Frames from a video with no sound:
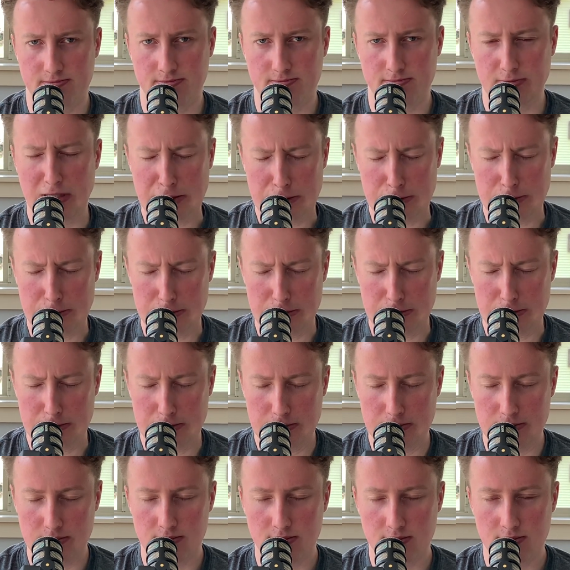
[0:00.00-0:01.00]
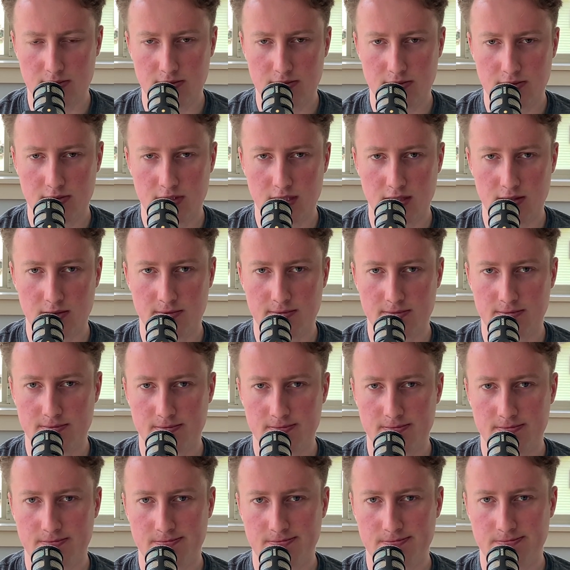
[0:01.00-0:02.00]
ooh. So
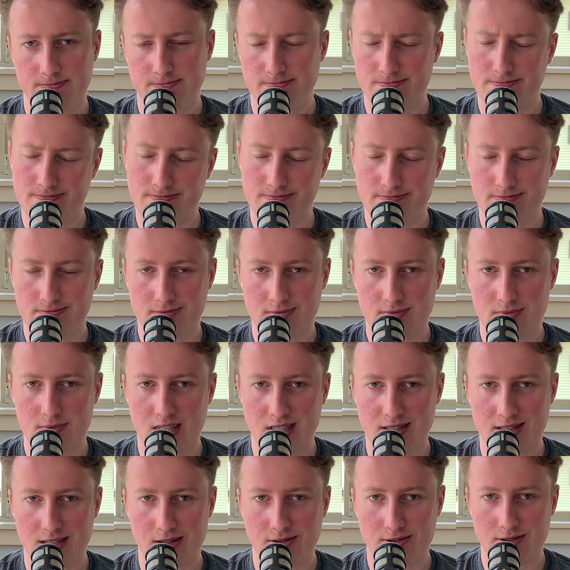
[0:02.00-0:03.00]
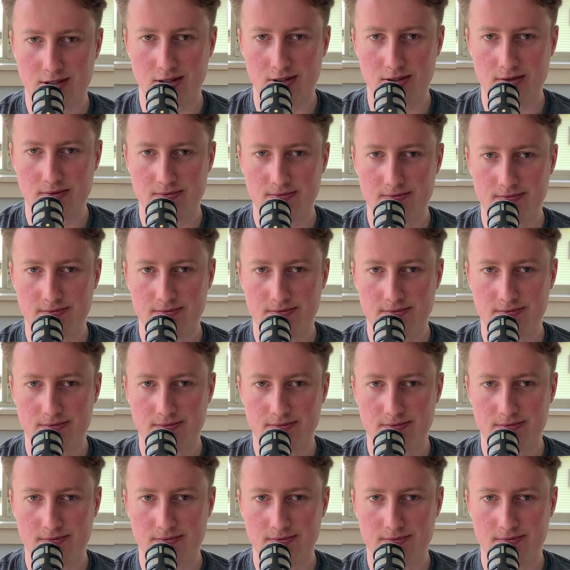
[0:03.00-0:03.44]
that's how it's going.